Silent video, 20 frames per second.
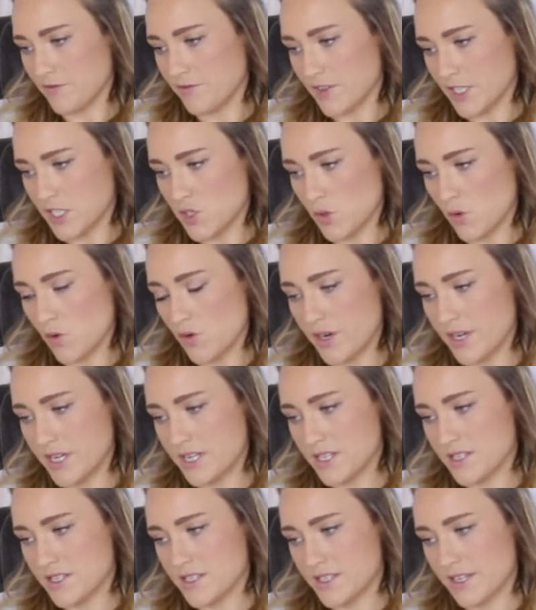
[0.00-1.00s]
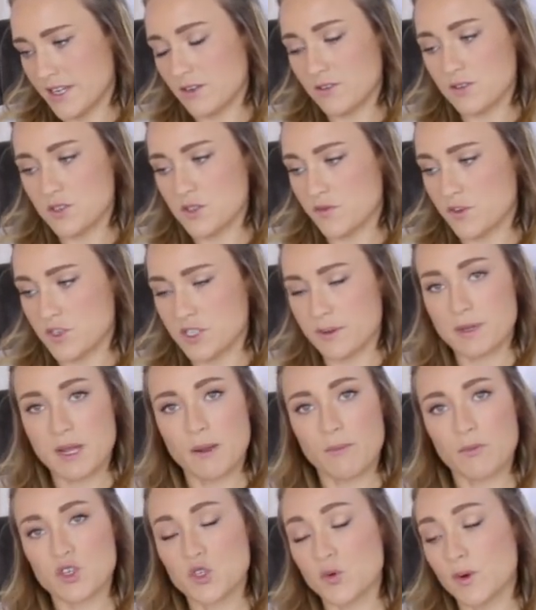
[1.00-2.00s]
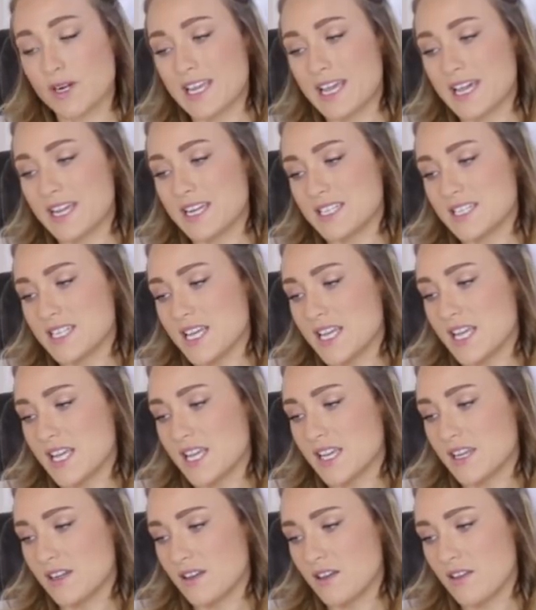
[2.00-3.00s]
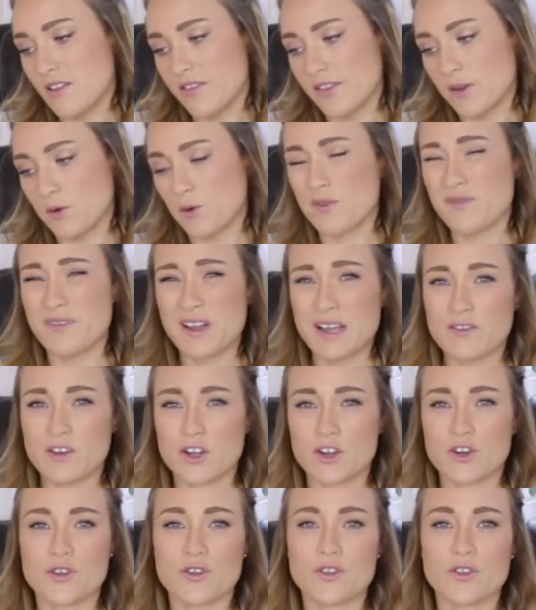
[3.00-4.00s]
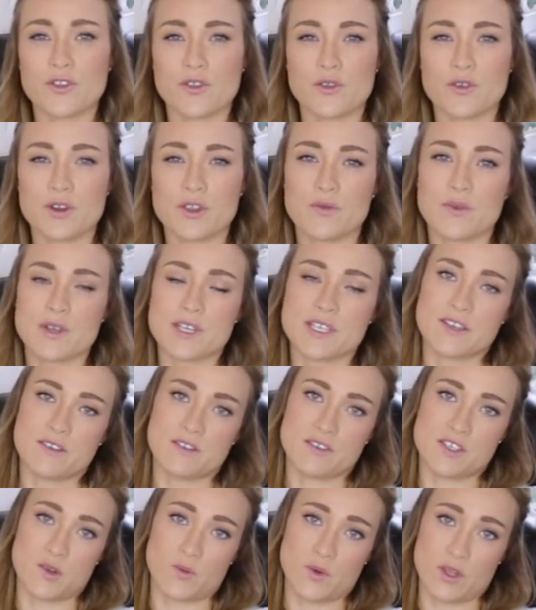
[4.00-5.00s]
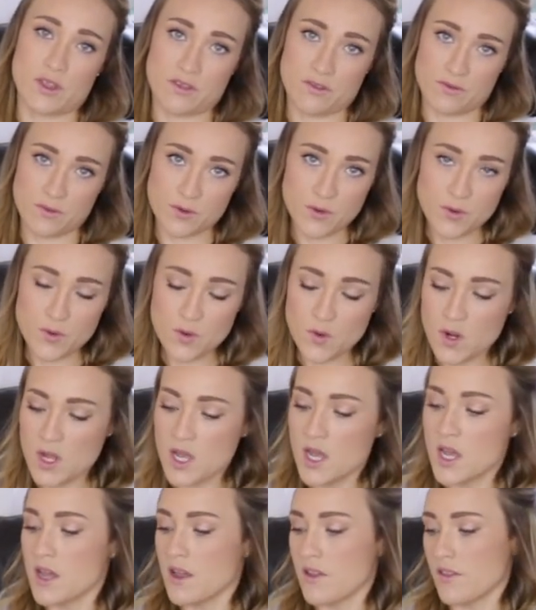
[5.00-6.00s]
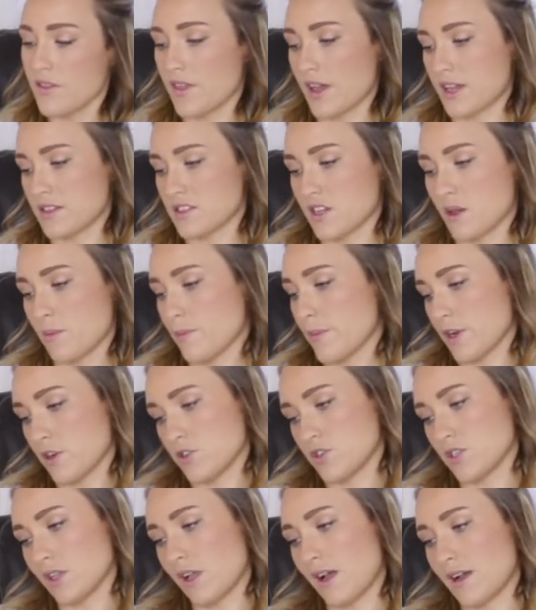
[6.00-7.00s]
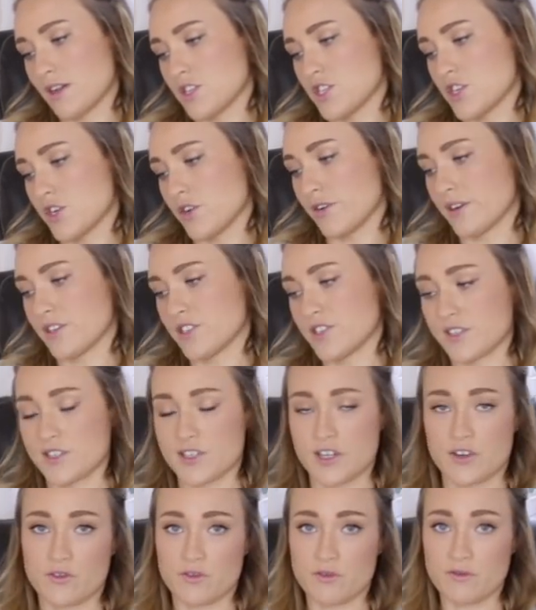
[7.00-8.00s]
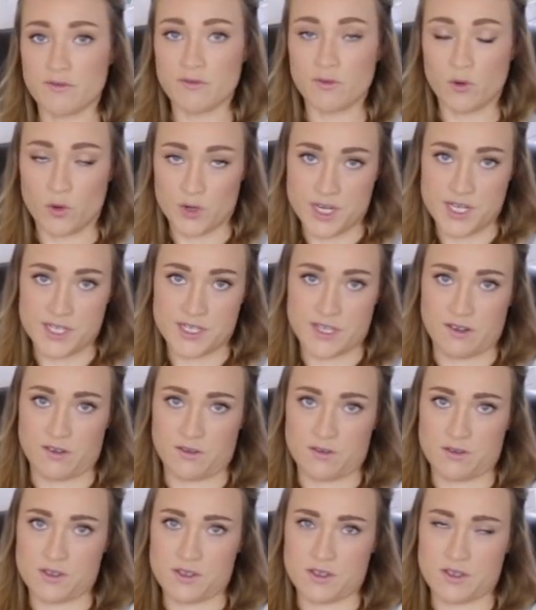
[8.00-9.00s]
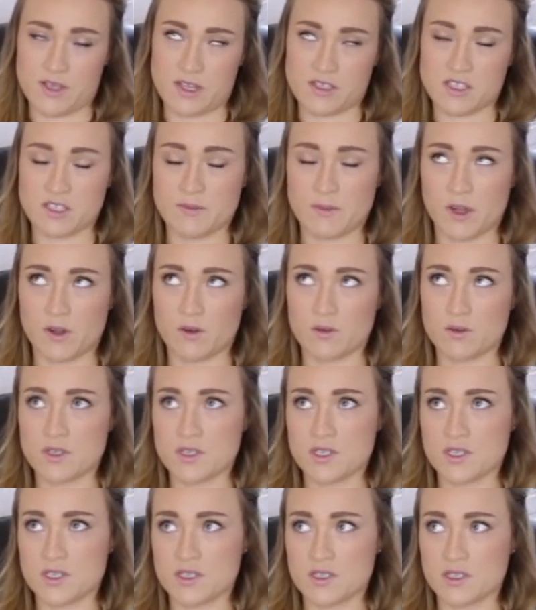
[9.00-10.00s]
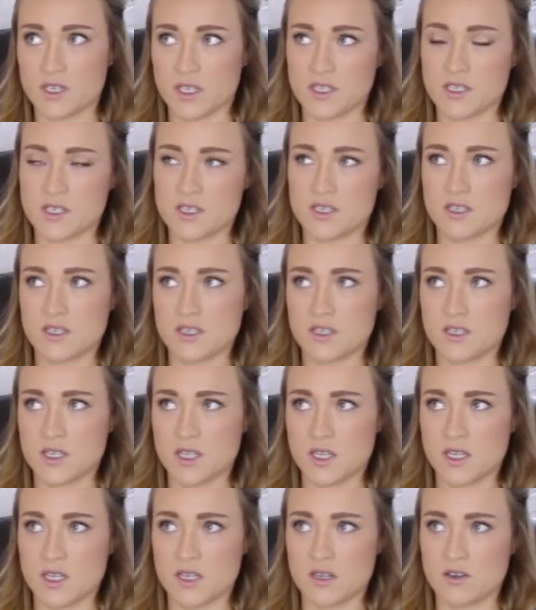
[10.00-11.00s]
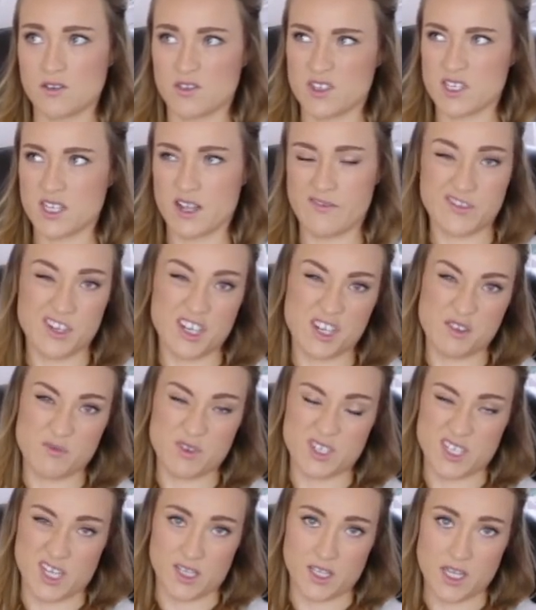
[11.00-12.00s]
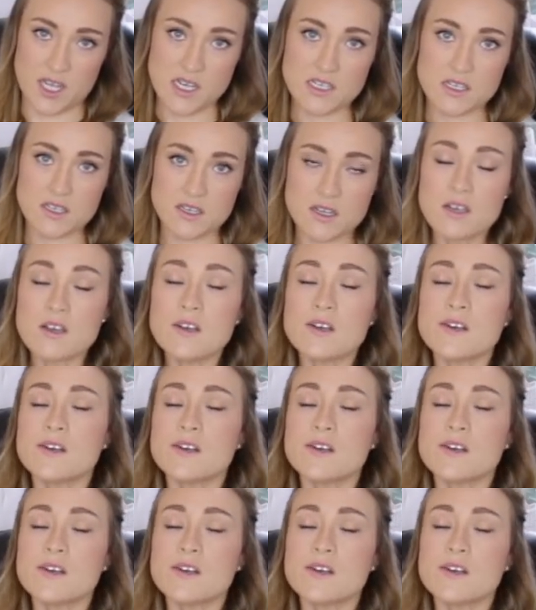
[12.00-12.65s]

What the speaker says: Victoria's sales for September 2018, there were 533 sales that went through. That's compared to last year at 640 sales. So that's about 16 or 17% less.